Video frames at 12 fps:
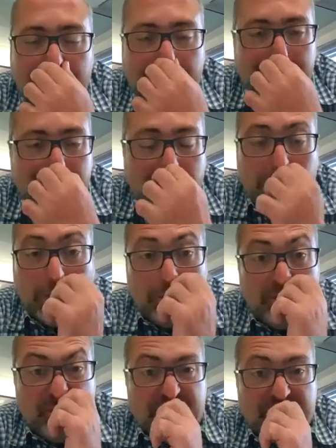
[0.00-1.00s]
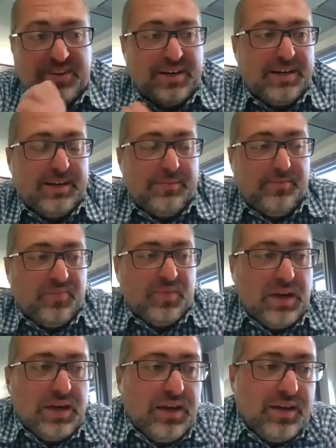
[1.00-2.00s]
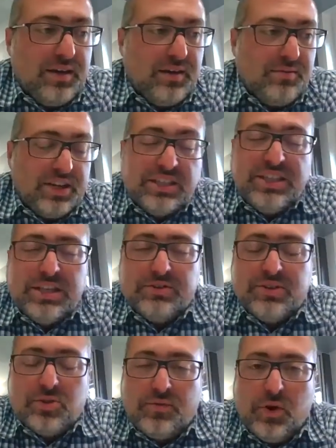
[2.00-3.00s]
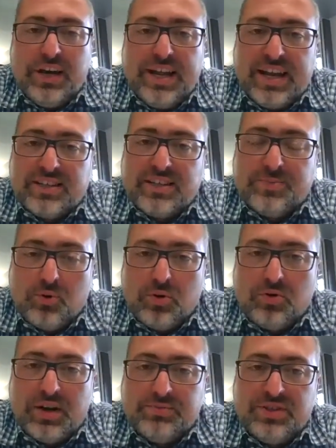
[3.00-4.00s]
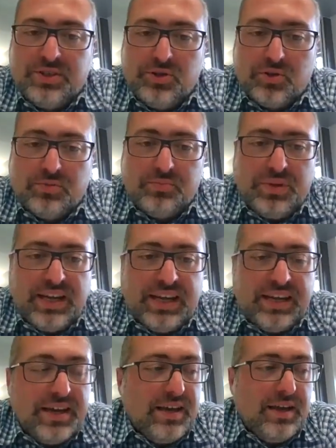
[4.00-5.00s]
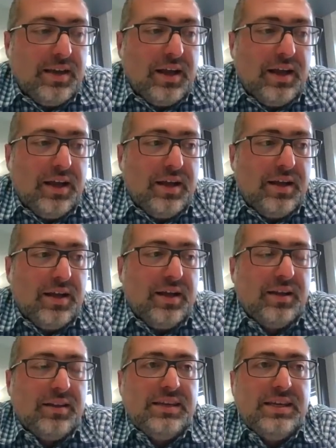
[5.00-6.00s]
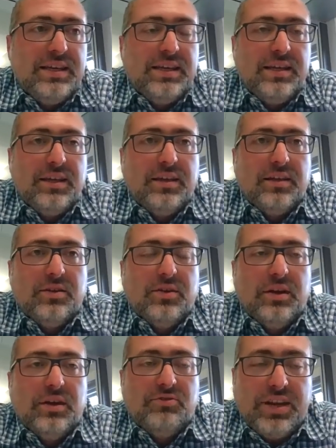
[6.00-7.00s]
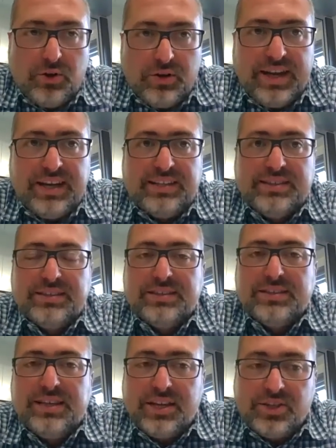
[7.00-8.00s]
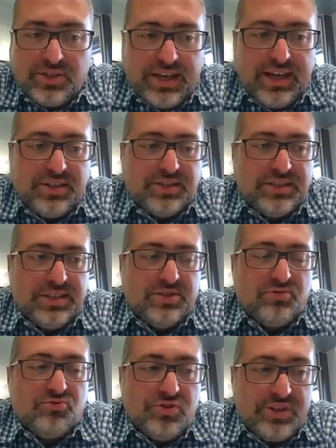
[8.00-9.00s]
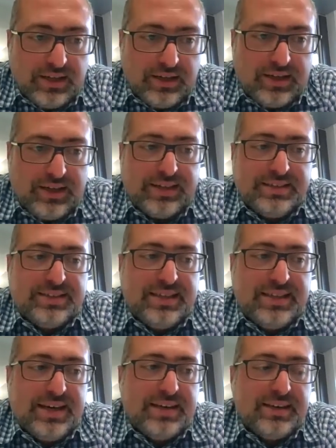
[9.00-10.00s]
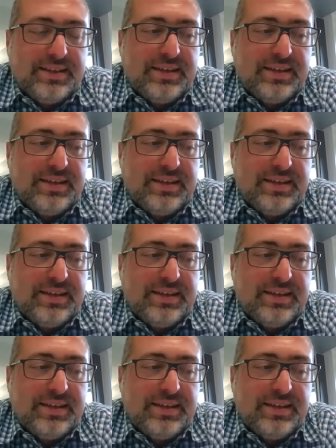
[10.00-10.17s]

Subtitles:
a lot more of adherence of early access programs in Europe, meaning the regulators, the HD agencies realize that